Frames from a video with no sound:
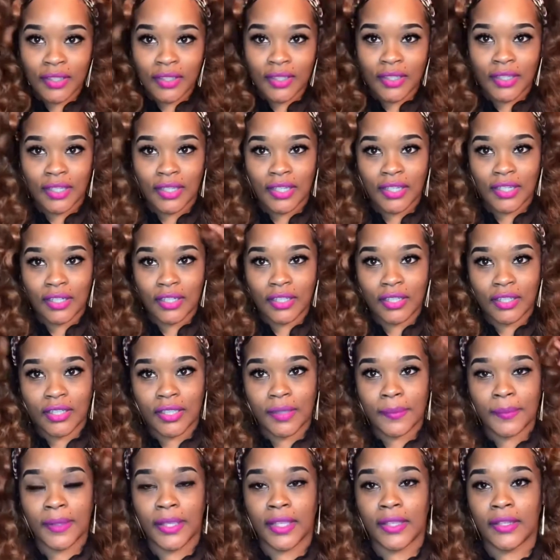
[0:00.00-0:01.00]
And the
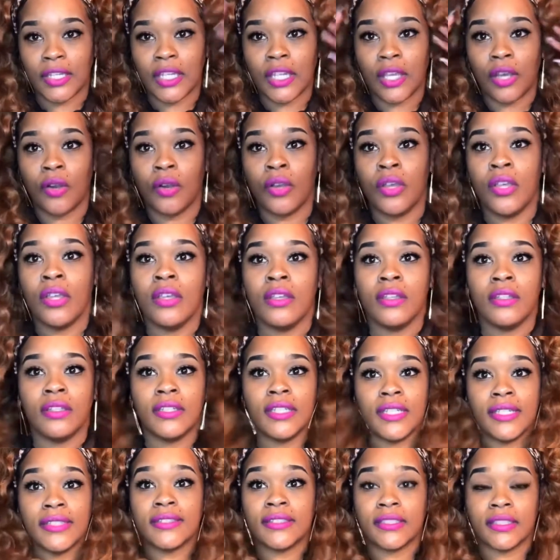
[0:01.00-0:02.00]
headband. Now,
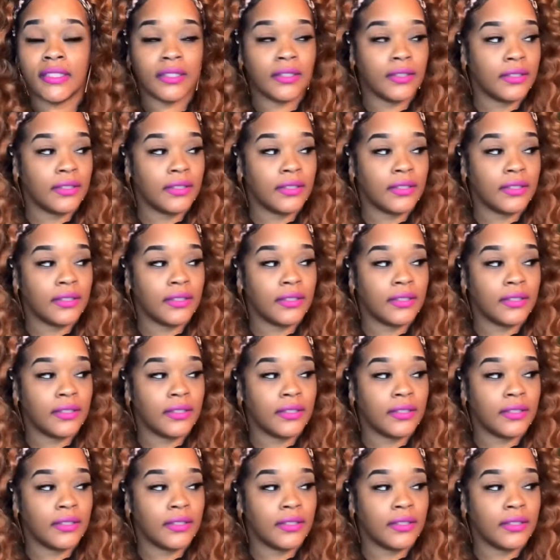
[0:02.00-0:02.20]
listen,